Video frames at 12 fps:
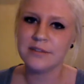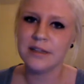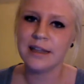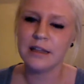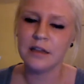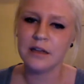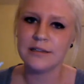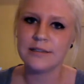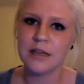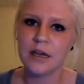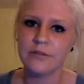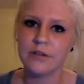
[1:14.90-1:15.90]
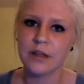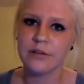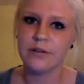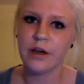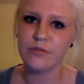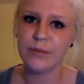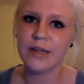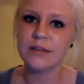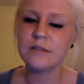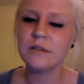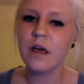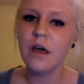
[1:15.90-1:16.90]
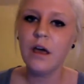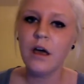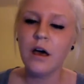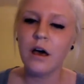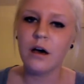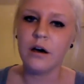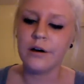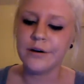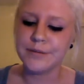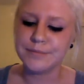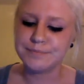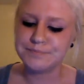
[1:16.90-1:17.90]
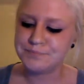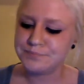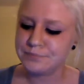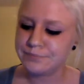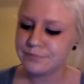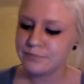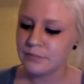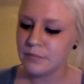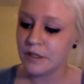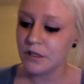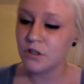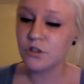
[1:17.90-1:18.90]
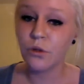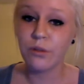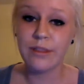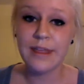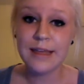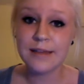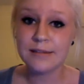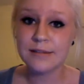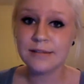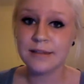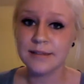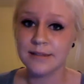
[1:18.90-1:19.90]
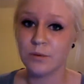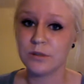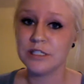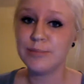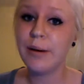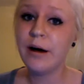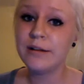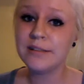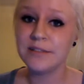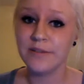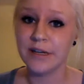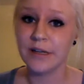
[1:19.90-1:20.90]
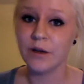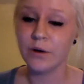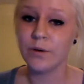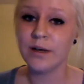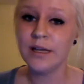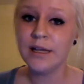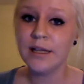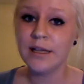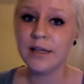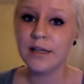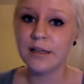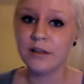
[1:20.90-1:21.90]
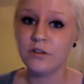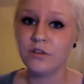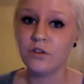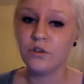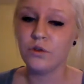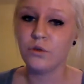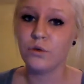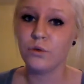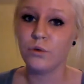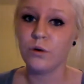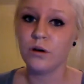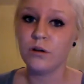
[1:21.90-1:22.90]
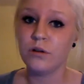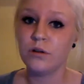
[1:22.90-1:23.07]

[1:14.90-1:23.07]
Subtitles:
could let it slide for 5 minutes. So this is a response video to